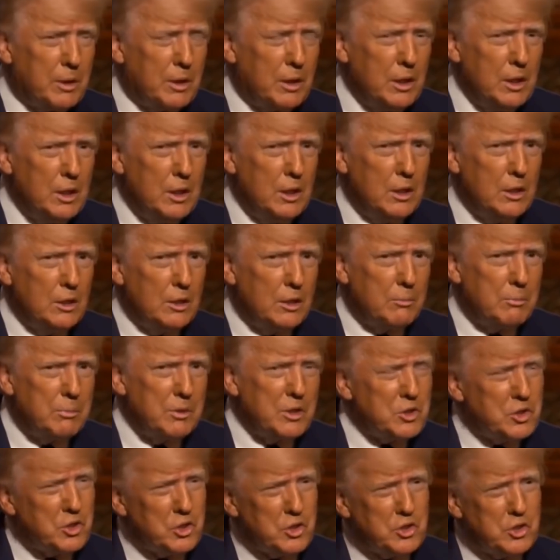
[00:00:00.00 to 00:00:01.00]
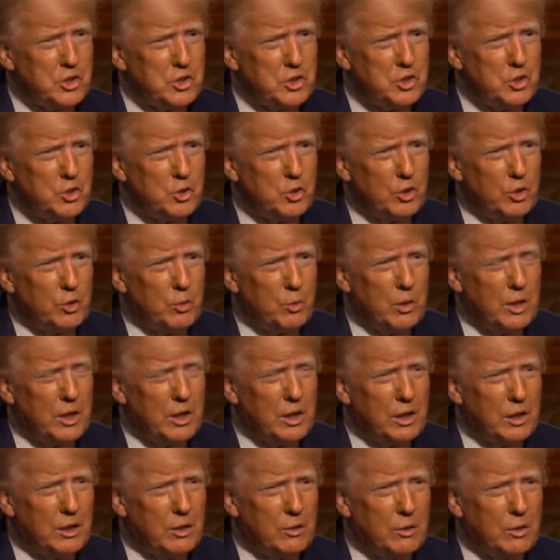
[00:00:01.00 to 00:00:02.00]
But the business is doing
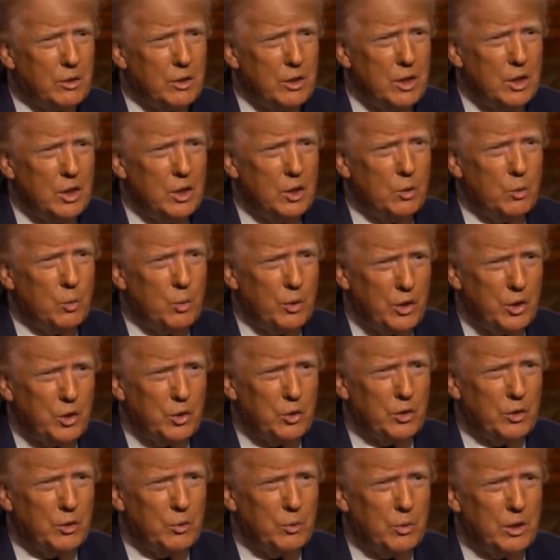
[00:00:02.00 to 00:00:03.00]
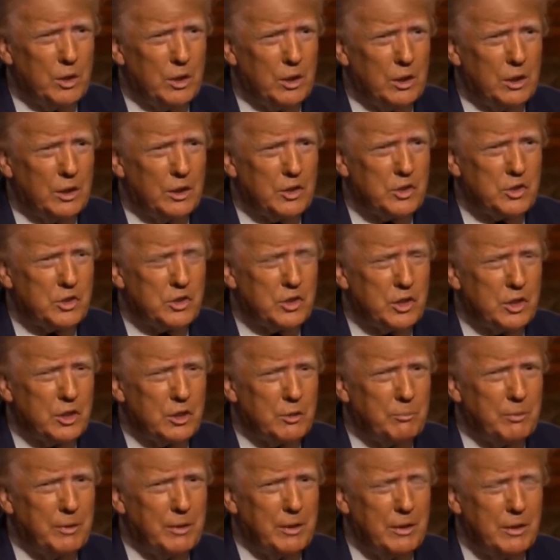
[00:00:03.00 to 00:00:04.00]
well, and we're doing well. It's
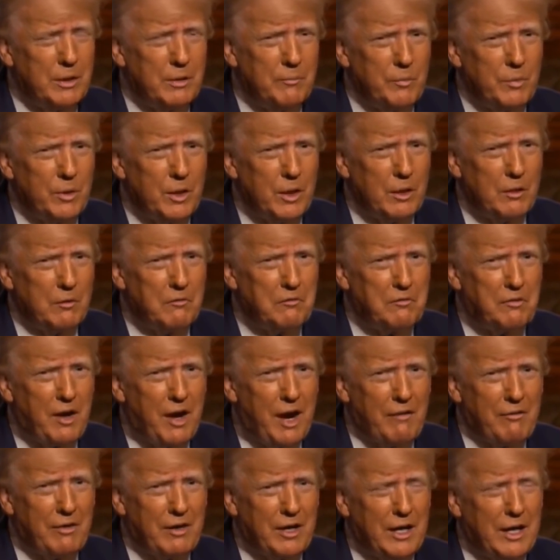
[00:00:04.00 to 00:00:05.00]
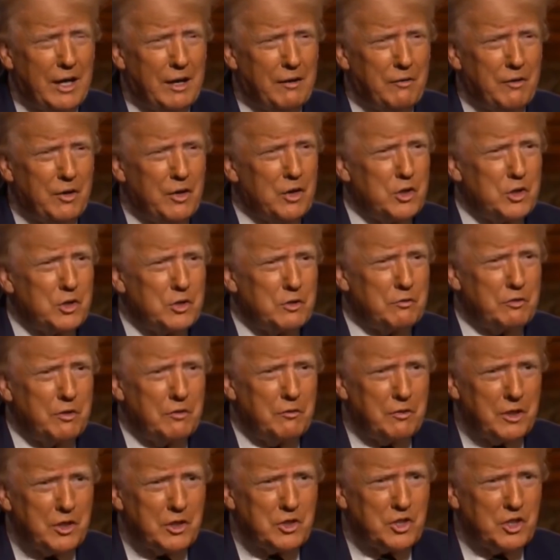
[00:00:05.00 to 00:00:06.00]
been 5.5 years of
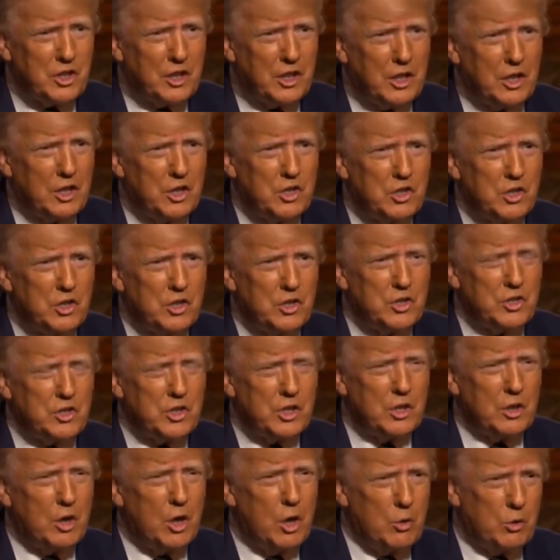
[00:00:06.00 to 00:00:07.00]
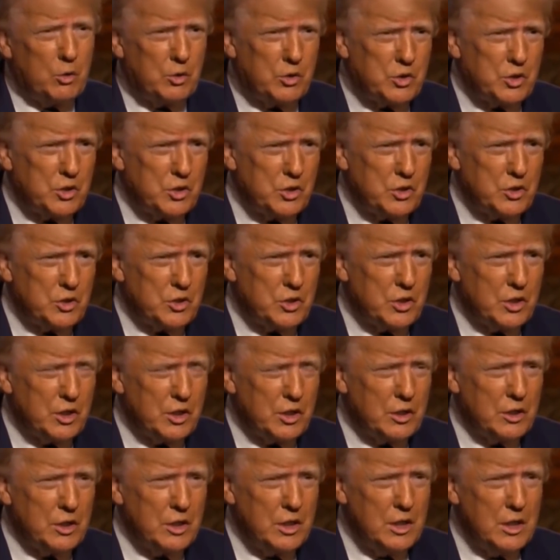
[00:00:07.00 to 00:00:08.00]
investigations and hoaxes,
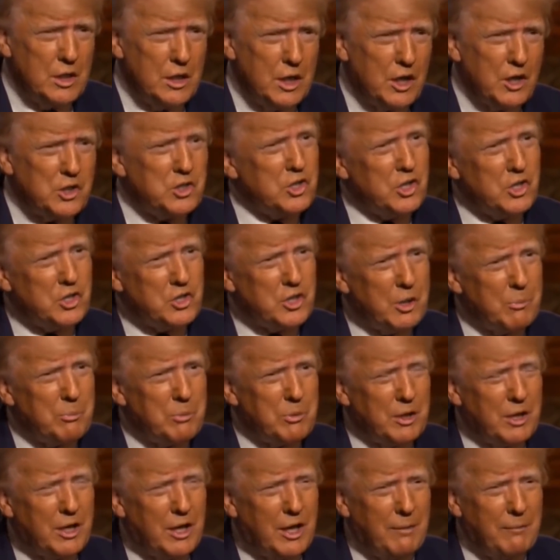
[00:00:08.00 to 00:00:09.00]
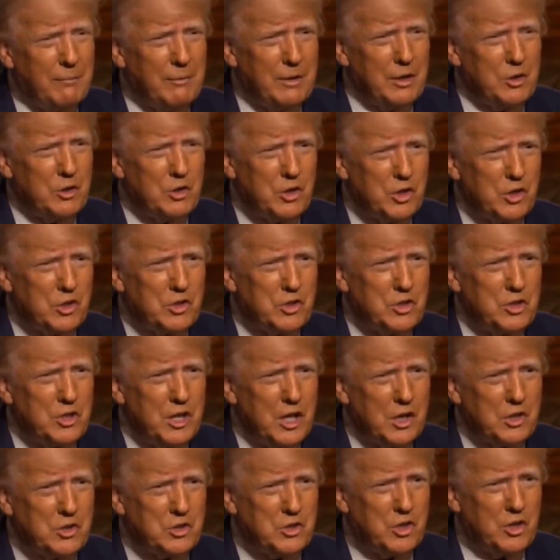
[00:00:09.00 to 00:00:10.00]
and I see something came out
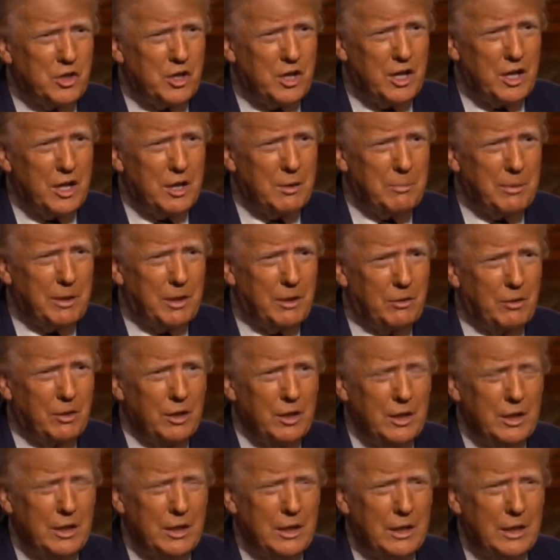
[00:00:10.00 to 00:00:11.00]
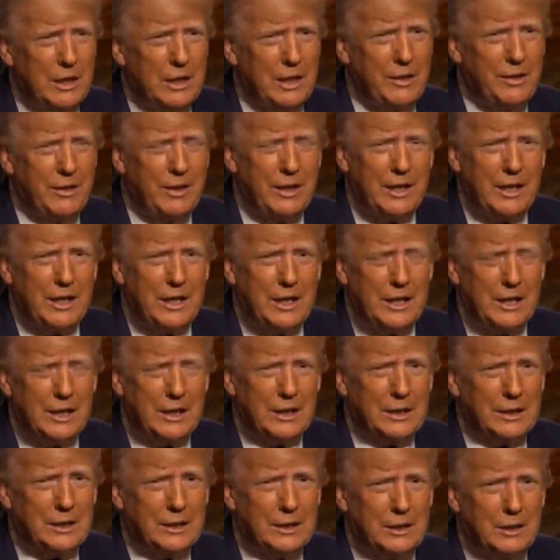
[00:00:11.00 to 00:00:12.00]
just yesterday about
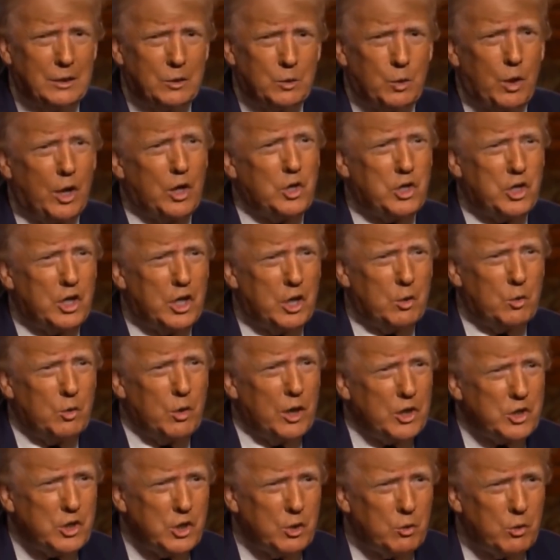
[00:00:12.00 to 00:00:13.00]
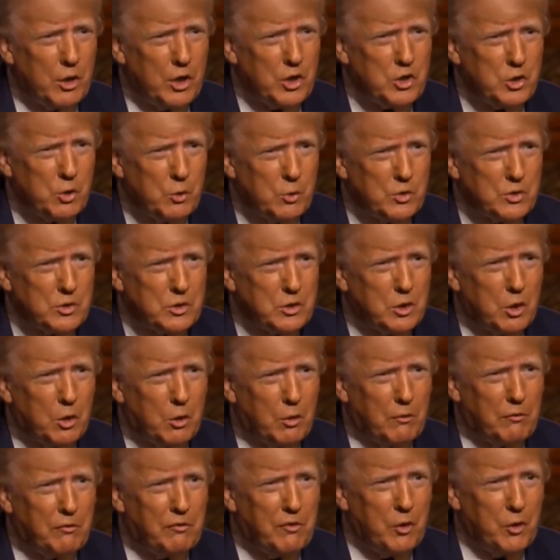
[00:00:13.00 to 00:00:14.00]
the Russia was a
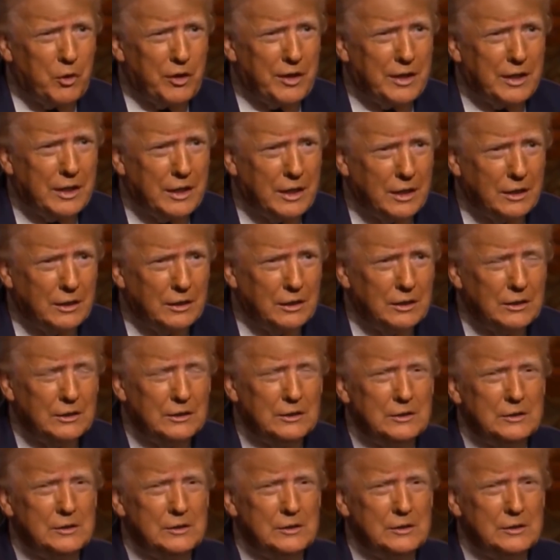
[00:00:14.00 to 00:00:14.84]
total phony deal,